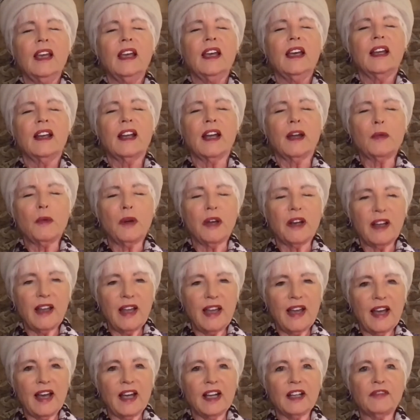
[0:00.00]
And I want to
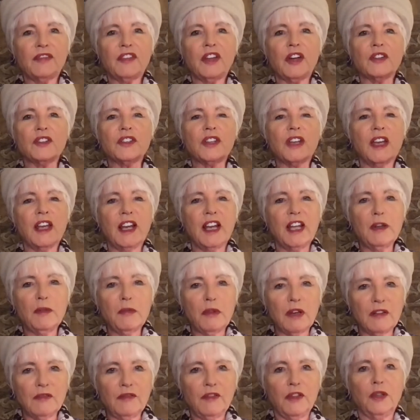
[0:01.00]
add, if there's
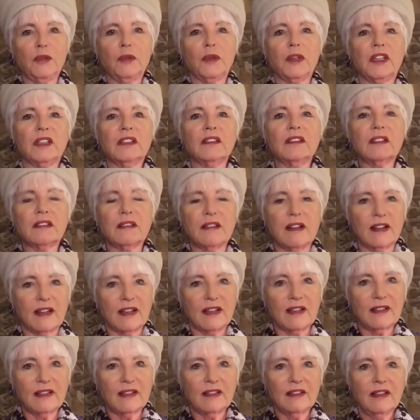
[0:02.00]
anyone viewing
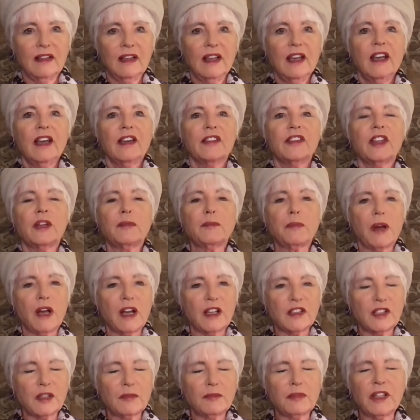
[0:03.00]
tonight that
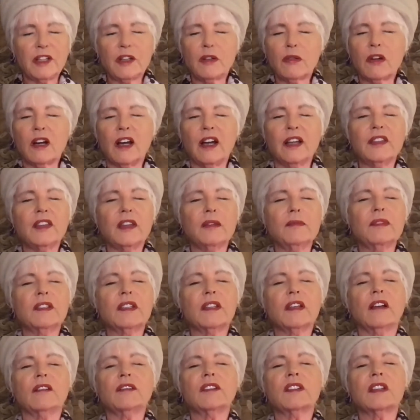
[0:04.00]
possibly cried
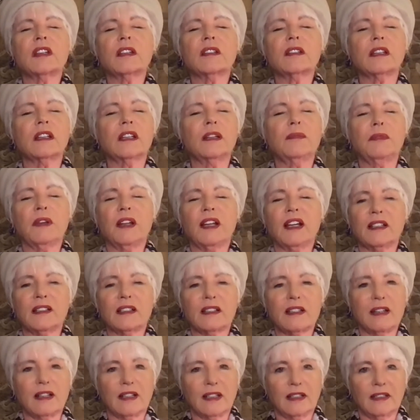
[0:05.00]
themselves to sleep
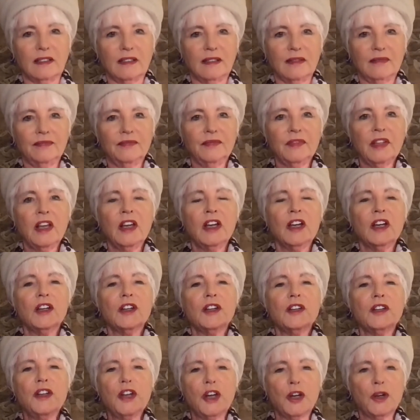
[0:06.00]
last night,
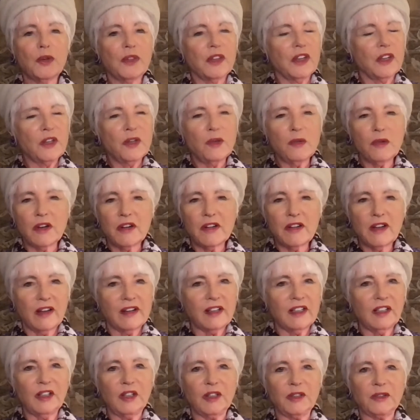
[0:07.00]
know that you are not
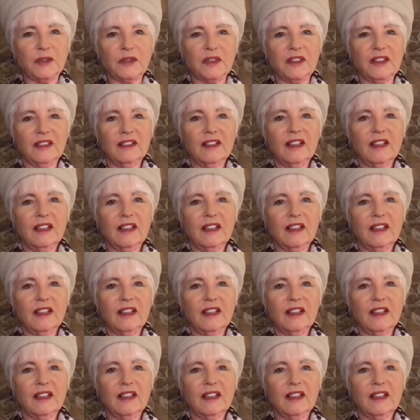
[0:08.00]
alone.